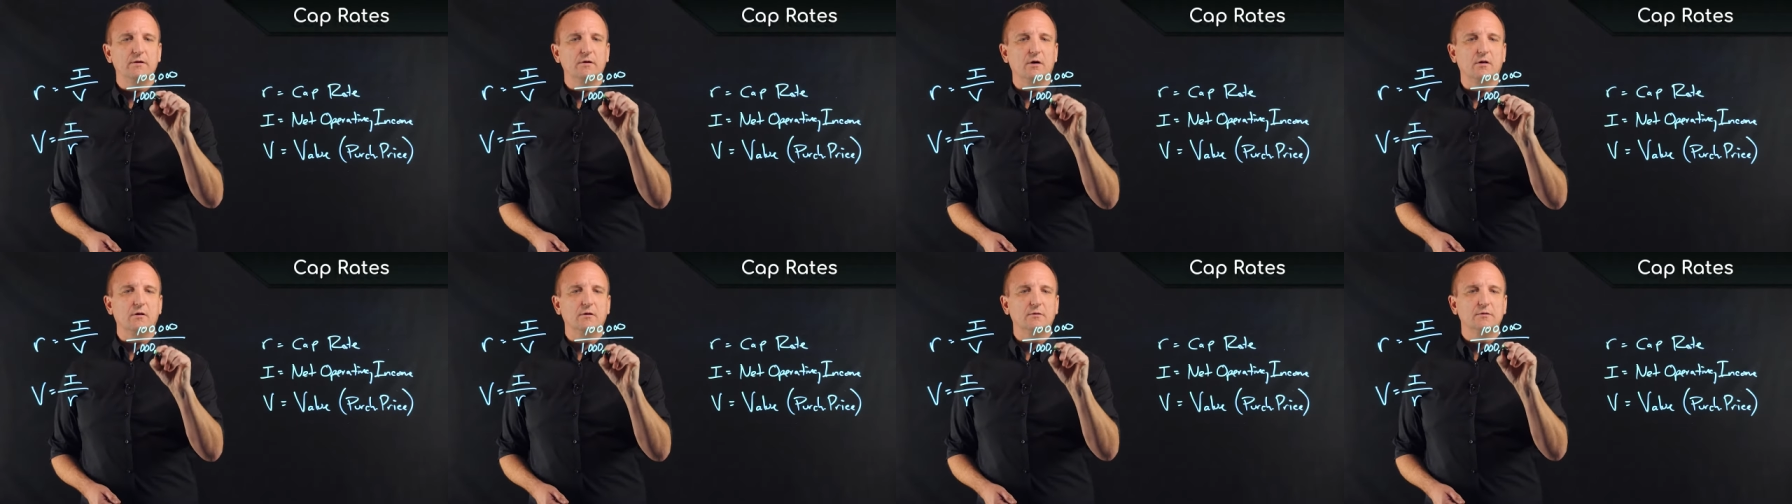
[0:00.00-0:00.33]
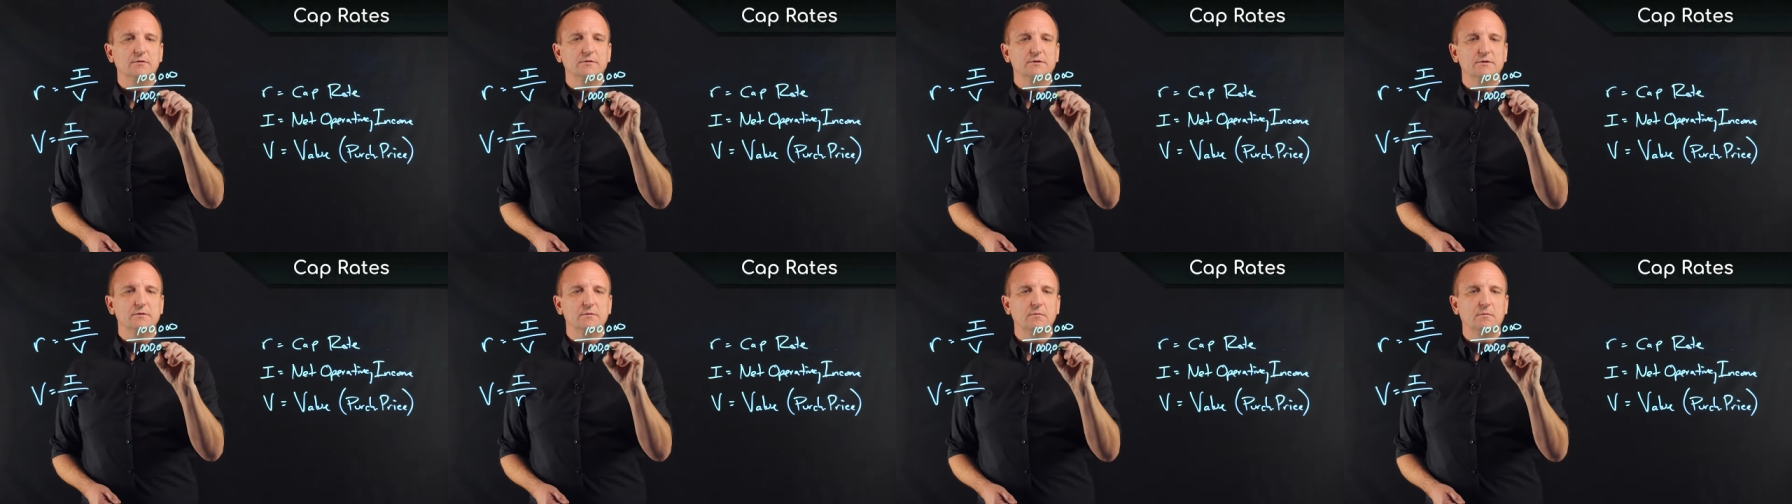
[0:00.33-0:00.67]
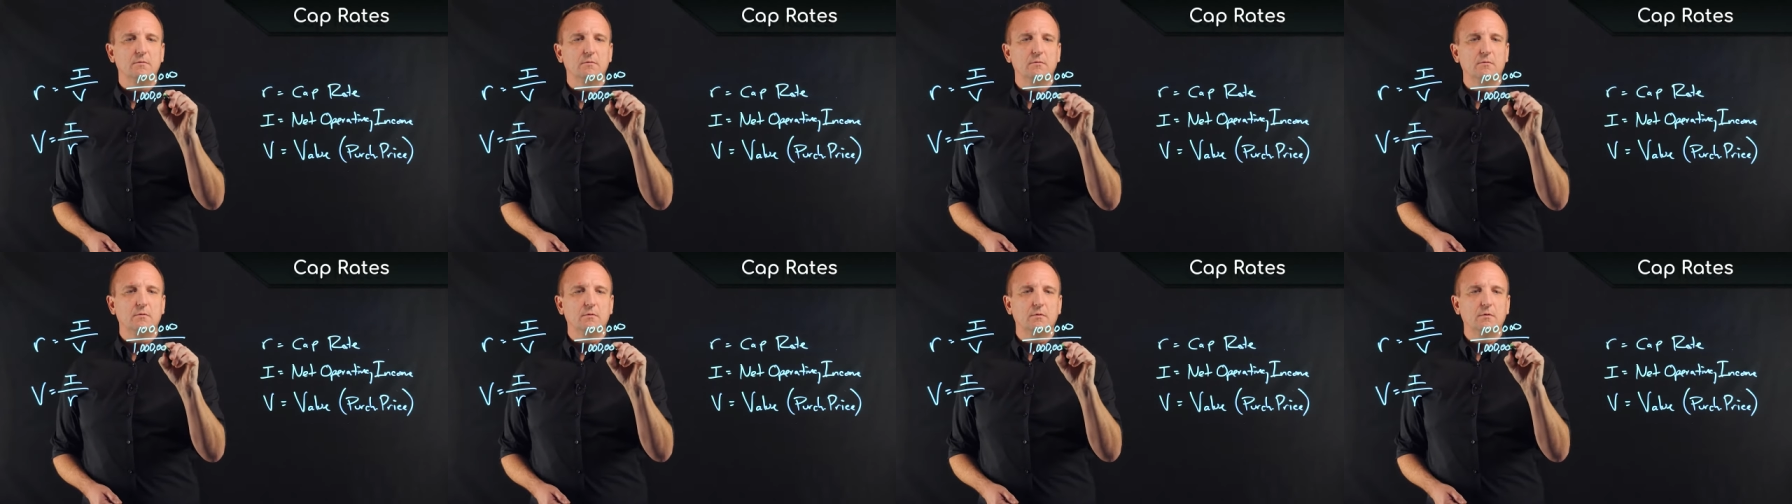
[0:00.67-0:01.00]

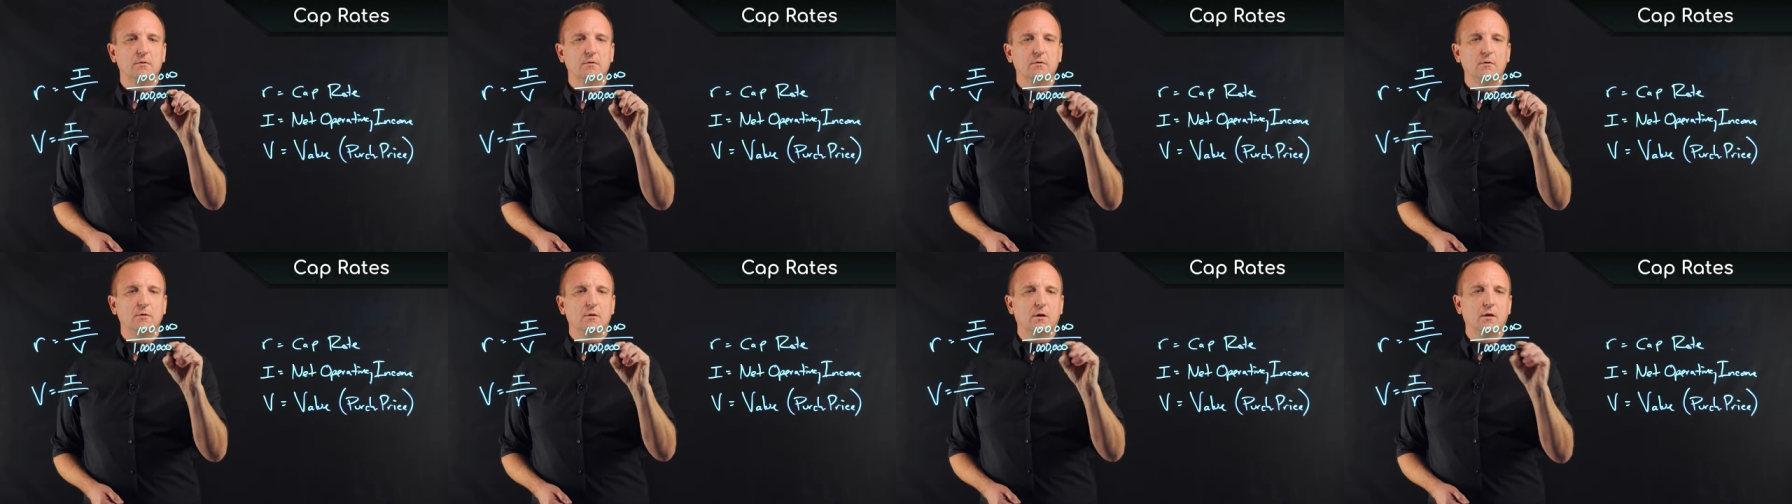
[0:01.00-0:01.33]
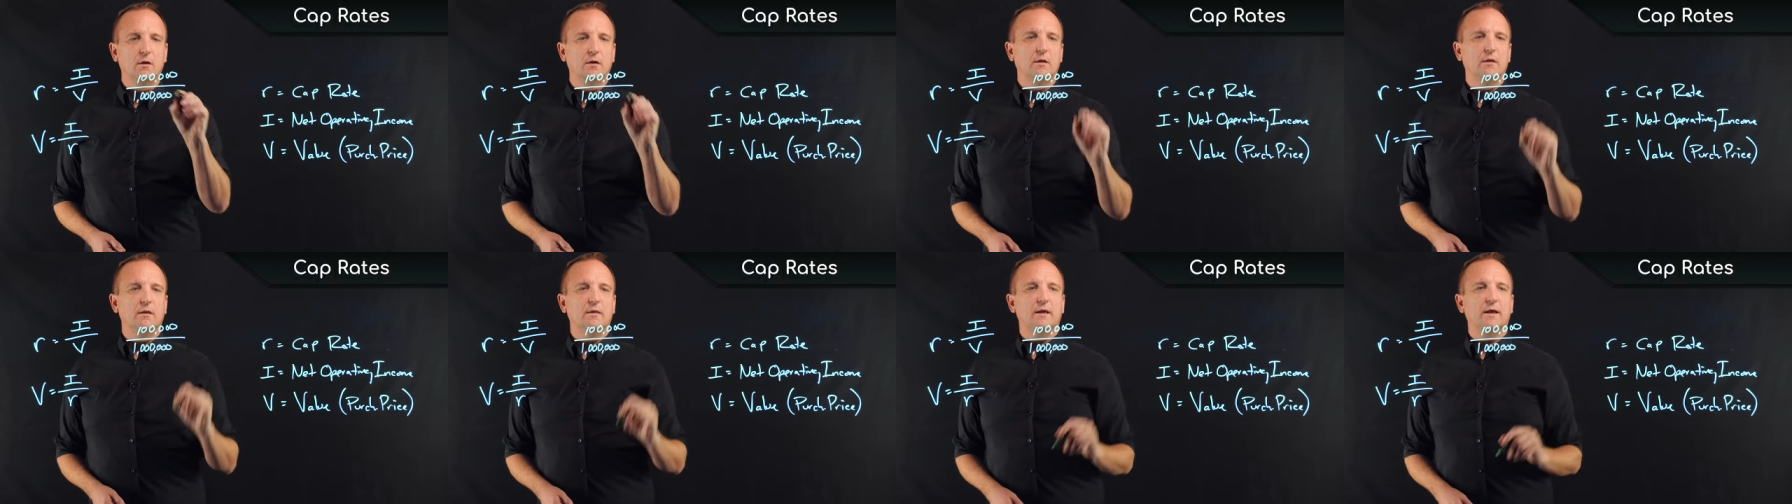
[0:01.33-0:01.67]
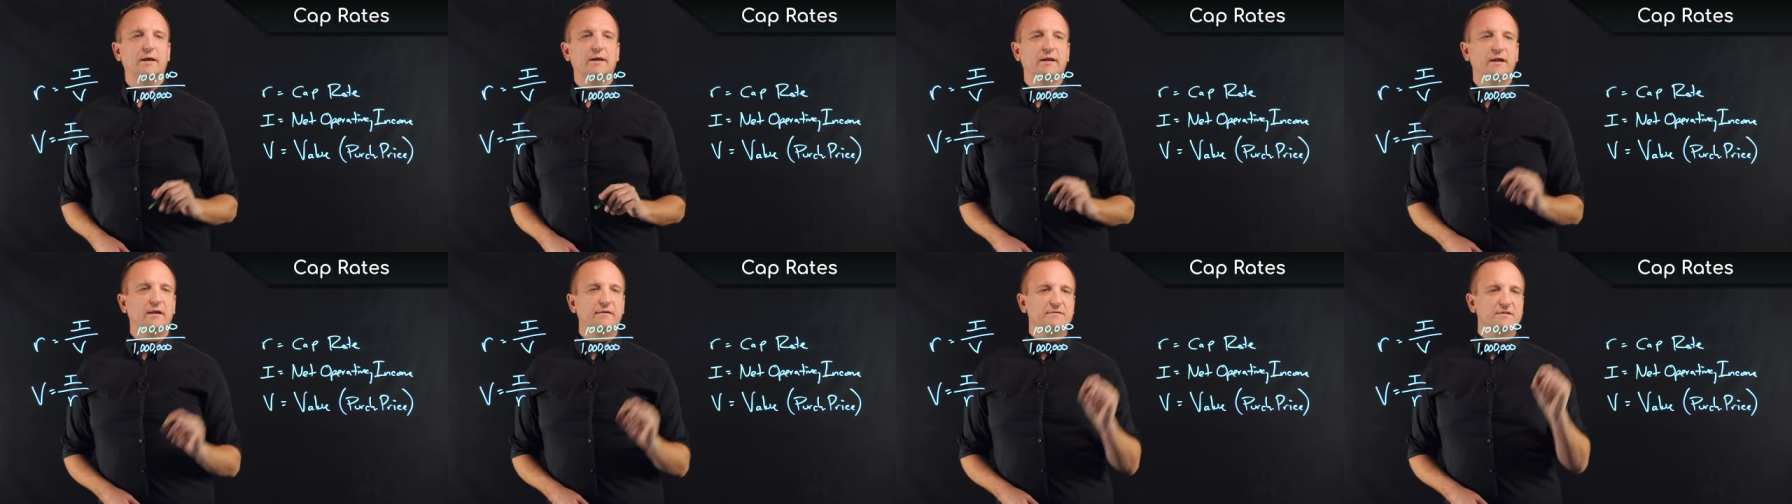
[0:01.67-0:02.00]

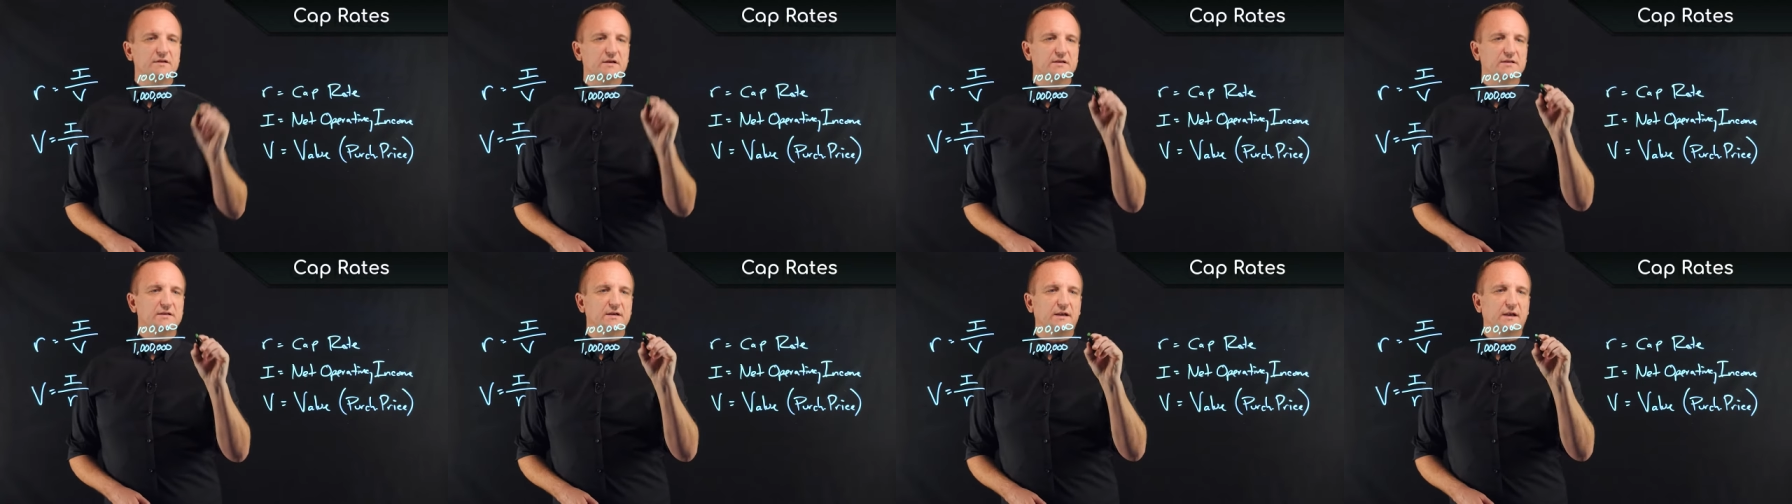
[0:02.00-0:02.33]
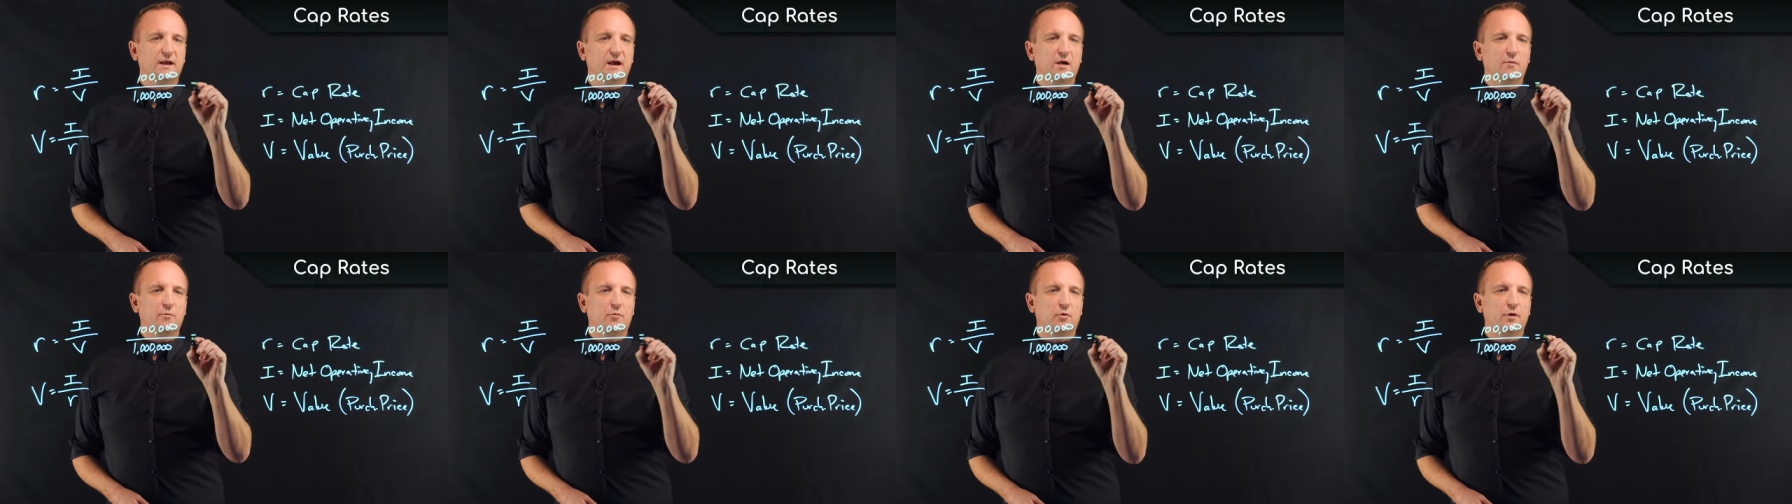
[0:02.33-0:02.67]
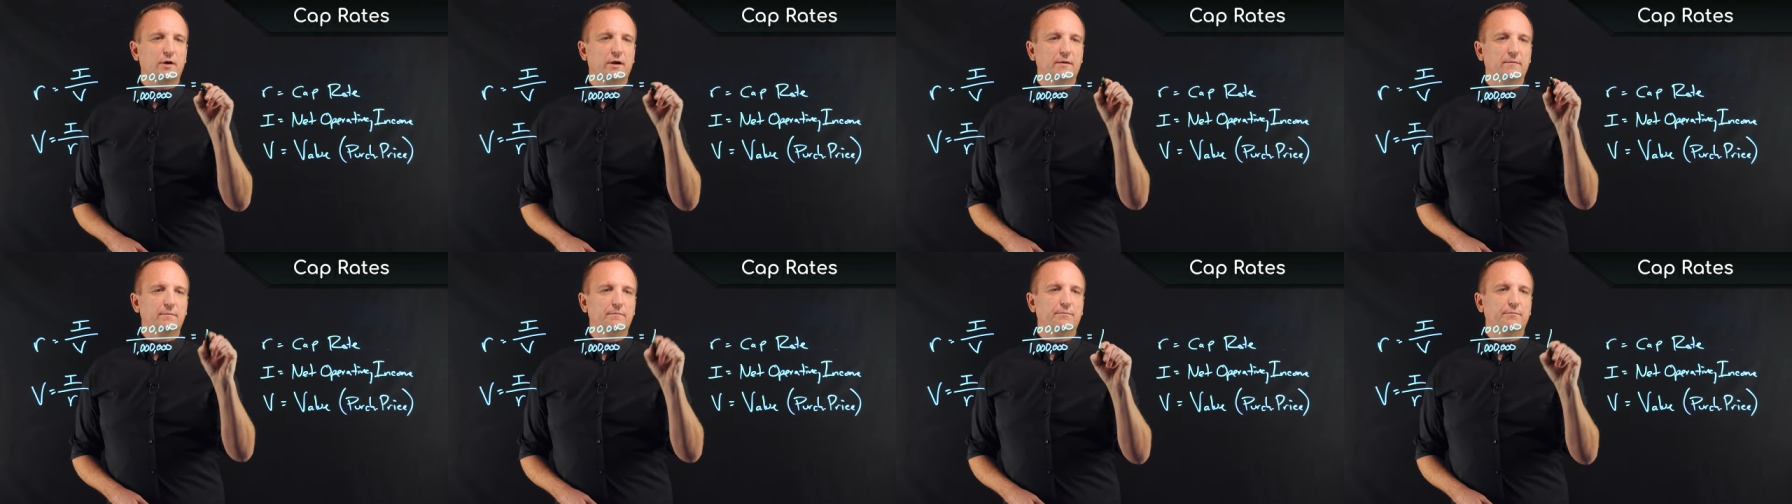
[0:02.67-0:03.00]
That gives us a cap
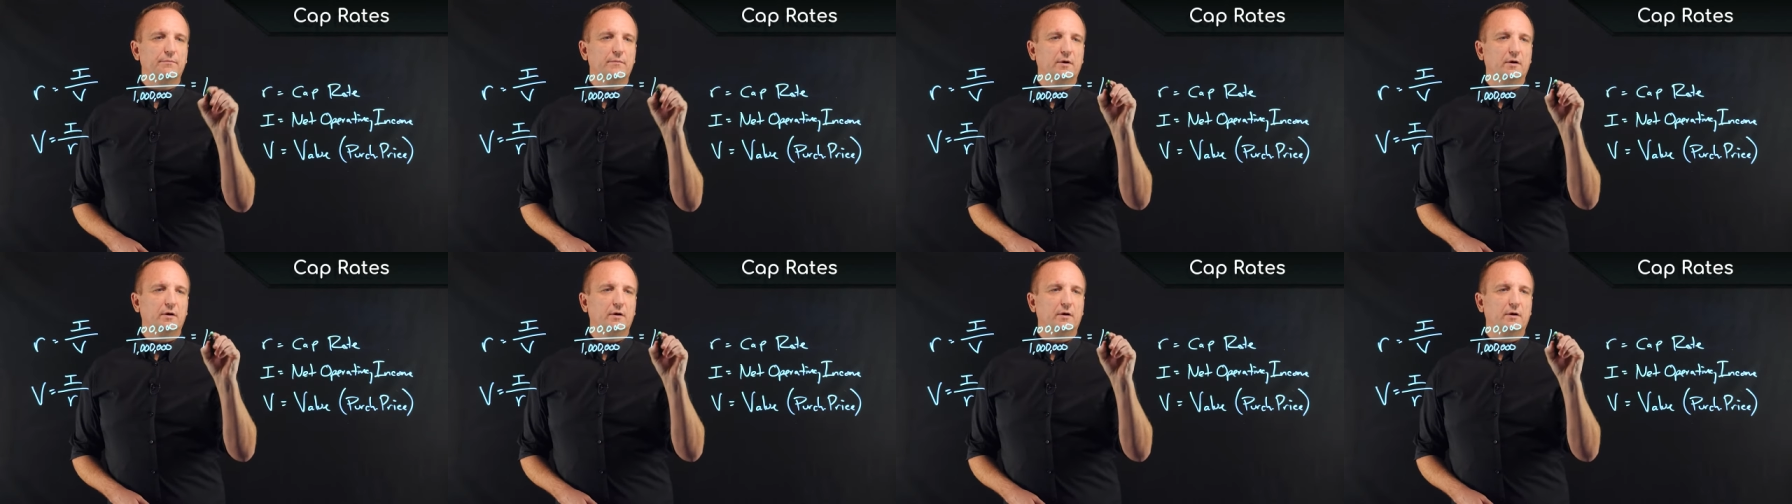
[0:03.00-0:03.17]
rate